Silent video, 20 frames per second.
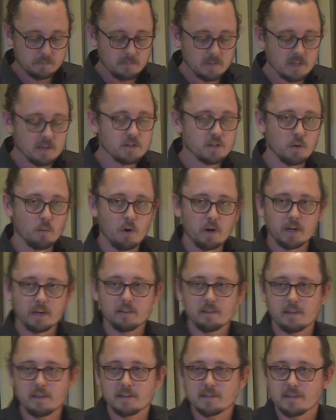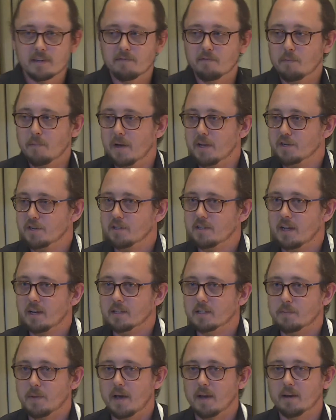So what can this information tell
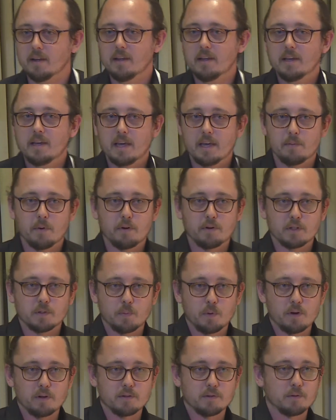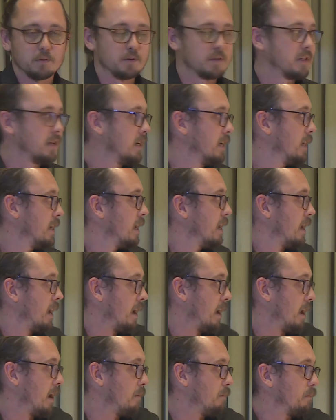us about hippo dispersals
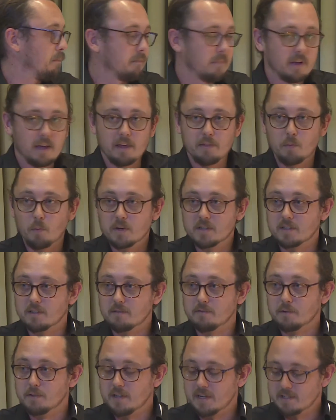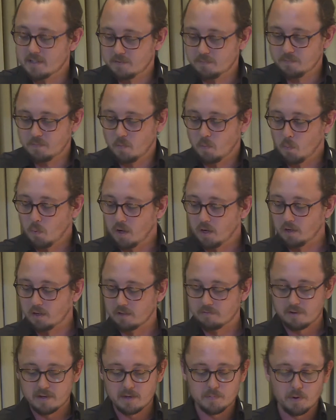and the Western Foot Desert? Well,
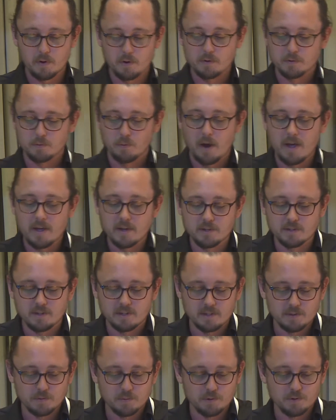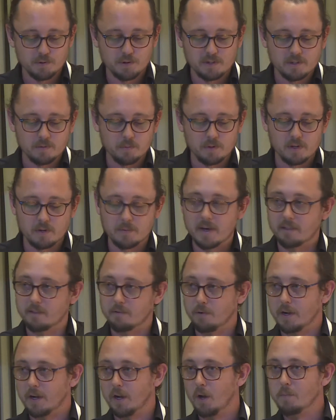if a hippo's range is restricted within about
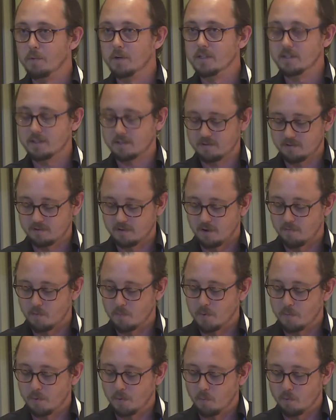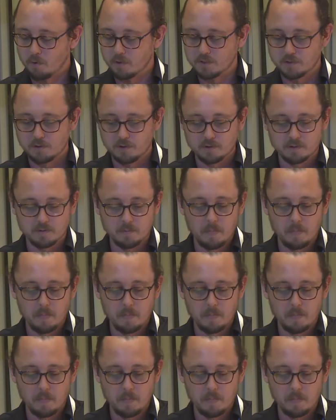3 kilometres of a permanent water source,